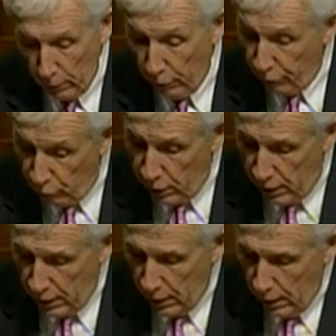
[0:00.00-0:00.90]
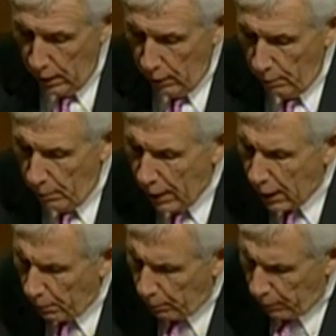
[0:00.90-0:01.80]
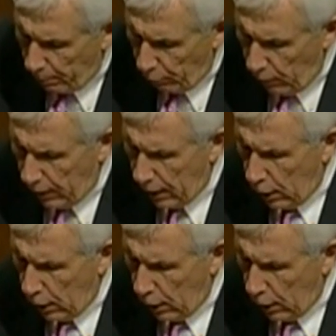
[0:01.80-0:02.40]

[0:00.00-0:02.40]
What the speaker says: 3, the makeup of the brain.